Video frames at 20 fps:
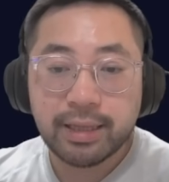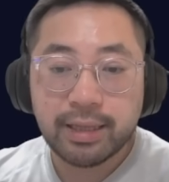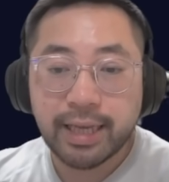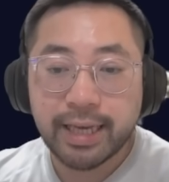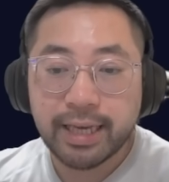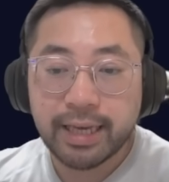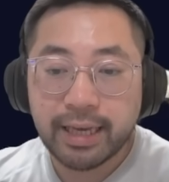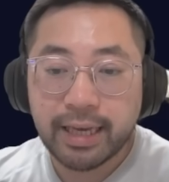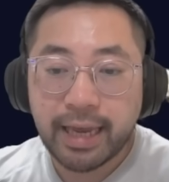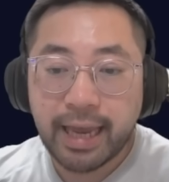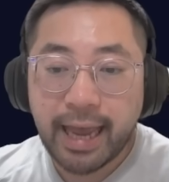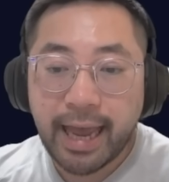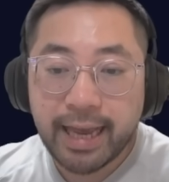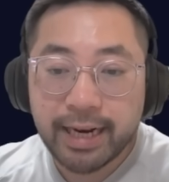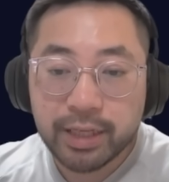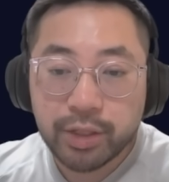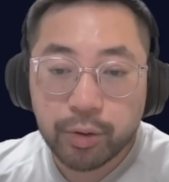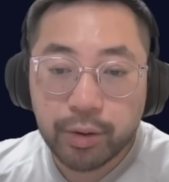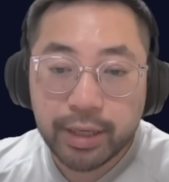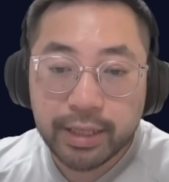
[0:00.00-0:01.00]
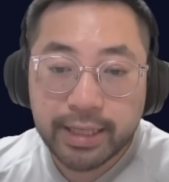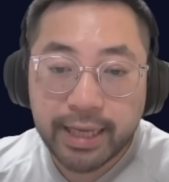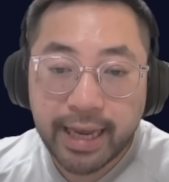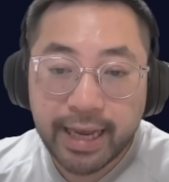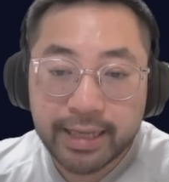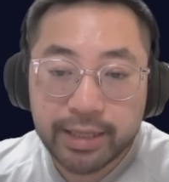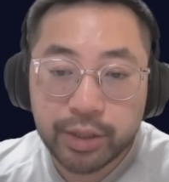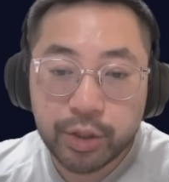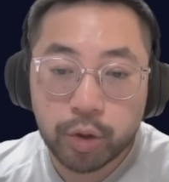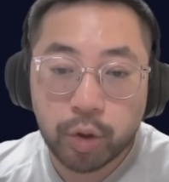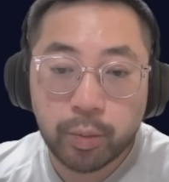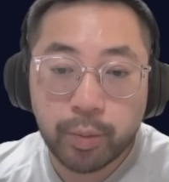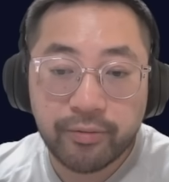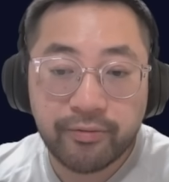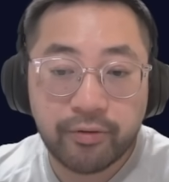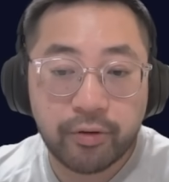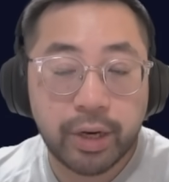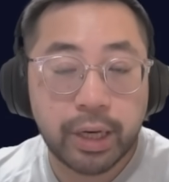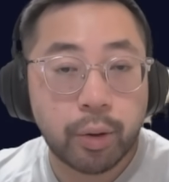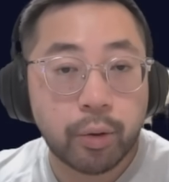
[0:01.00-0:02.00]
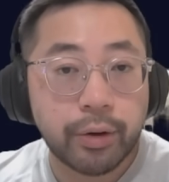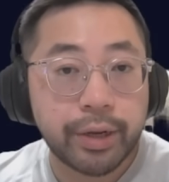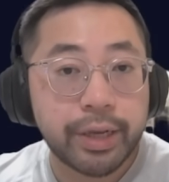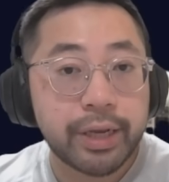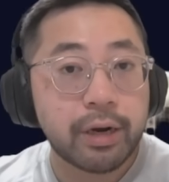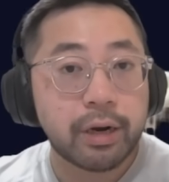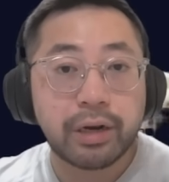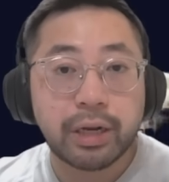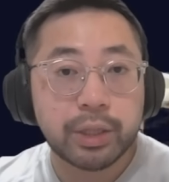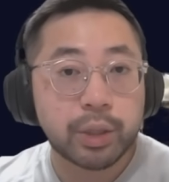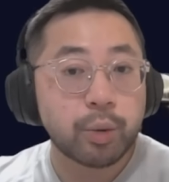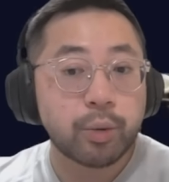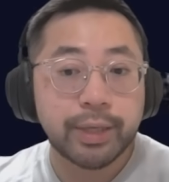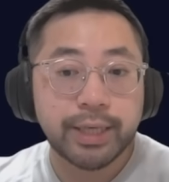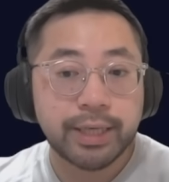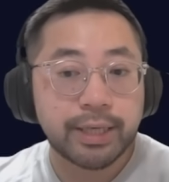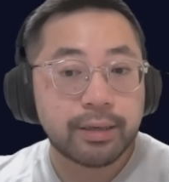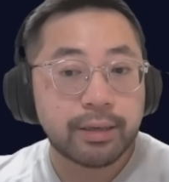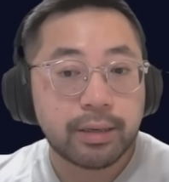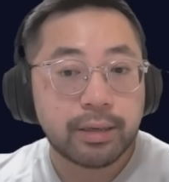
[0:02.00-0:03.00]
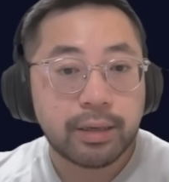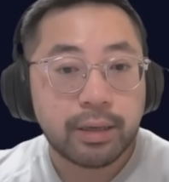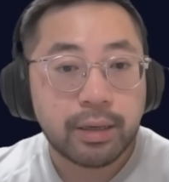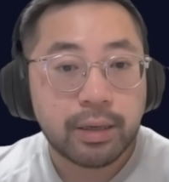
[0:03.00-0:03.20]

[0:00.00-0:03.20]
And it's only a 10 soul burn for ignore ER, not 20.